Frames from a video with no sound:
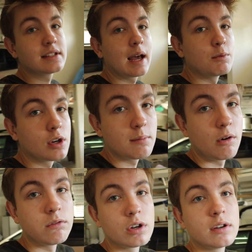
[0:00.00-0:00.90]
time you come
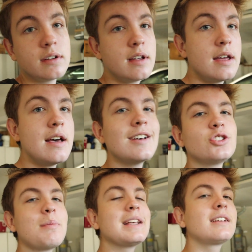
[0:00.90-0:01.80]
over.
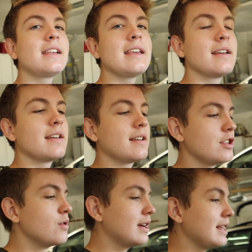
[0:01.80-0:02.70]
So basically,
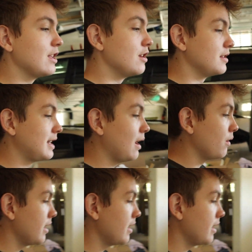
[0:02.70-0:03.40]
you can either tell